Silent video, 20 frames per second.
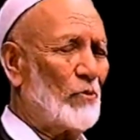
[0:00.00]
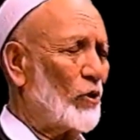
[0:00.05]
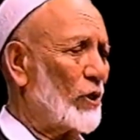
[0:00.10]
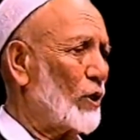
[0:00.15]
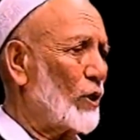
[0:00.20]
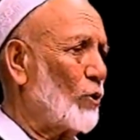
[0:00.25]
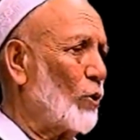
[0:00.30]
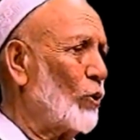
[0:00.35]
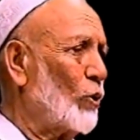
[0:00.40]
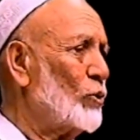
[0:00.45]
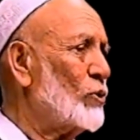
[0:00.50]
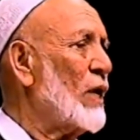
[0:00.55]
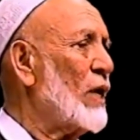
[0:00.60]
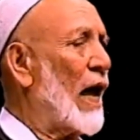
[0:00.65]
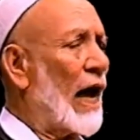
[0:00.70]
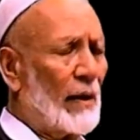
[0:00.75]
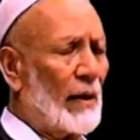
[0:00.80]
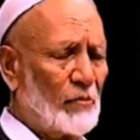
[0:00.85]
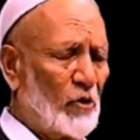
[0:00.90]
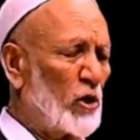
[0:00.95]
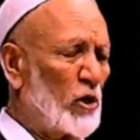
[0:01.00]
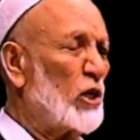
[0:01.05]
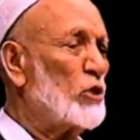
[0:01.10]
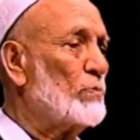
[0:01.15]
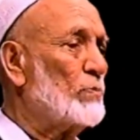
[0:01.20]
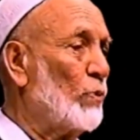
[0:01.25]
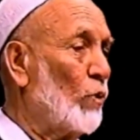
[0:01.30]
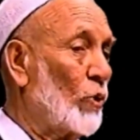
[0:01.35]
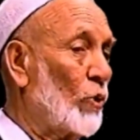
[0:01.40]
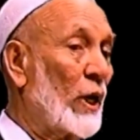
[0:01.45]
I'm not a ghost, I'm not
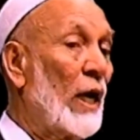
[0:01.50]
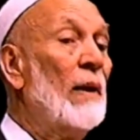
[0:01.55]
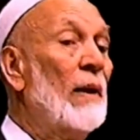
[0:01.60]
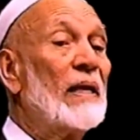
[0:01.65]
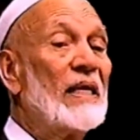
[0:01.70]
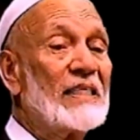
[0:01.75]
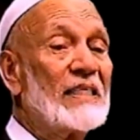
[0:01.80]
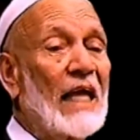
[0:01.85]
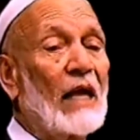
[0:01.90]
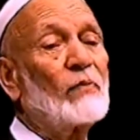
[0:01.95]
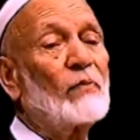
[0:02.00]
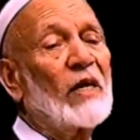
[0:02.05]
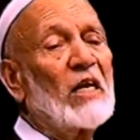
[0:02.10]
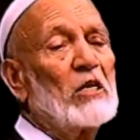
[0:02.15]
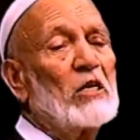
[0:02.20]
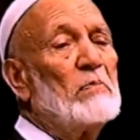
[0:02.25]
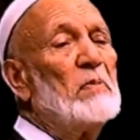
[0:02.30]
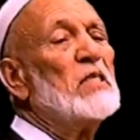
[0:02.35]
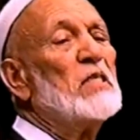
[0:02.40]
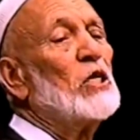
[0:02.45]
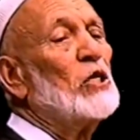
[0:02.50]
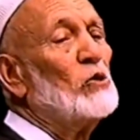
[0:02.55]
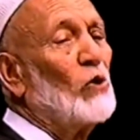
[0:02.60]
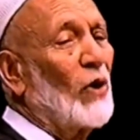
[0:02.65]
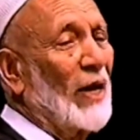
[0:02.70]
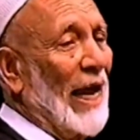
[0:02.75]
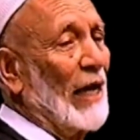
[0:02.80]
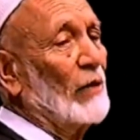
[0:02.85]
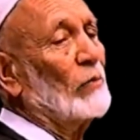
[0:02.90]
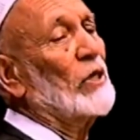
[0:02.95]
a spook, is that what it means
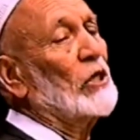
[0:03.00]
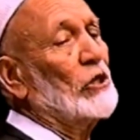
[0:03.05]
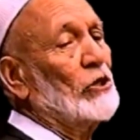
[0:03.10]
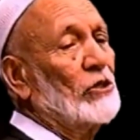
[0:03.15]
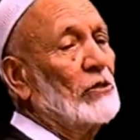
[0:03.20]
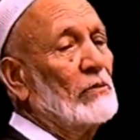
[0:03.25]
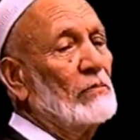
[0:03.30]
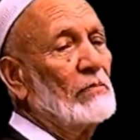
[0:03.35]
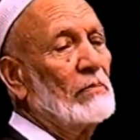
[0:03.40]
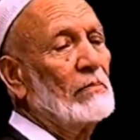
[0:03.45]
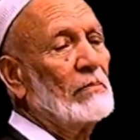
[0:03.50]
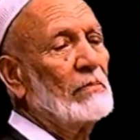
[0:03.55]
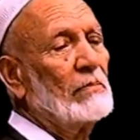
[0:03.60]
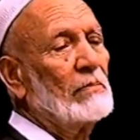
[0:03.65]
in your language?